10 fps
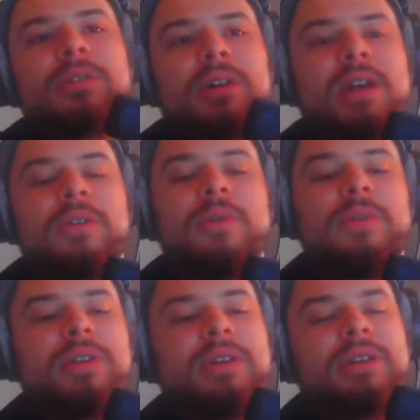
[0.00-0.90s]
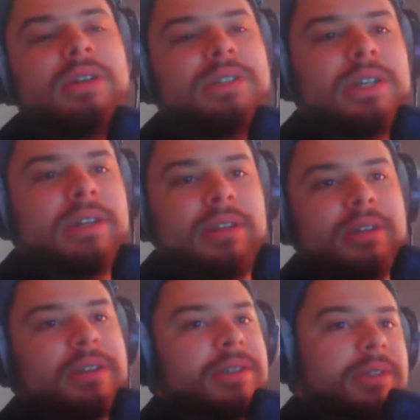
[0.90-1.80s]
I don't know what exactly it
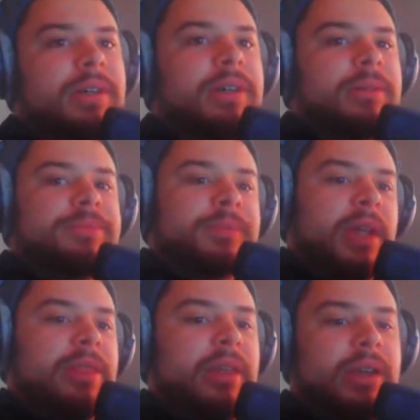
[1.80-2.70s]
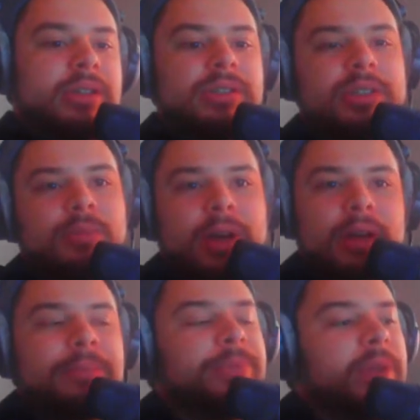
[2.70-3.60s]
is. I think it's just
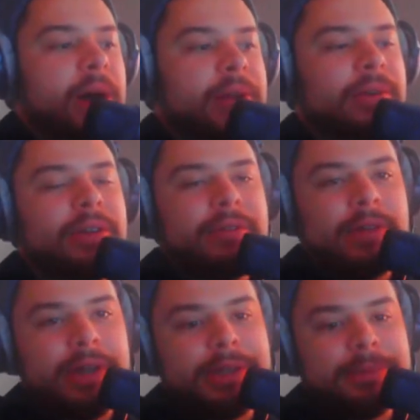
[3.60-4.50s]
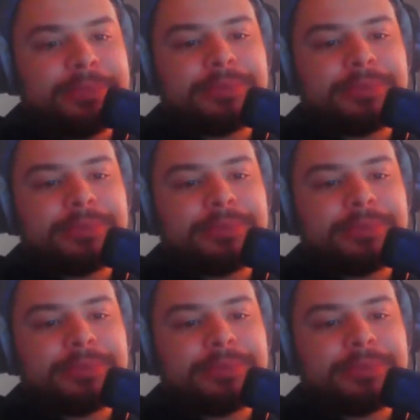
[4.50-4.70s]
my audio interface.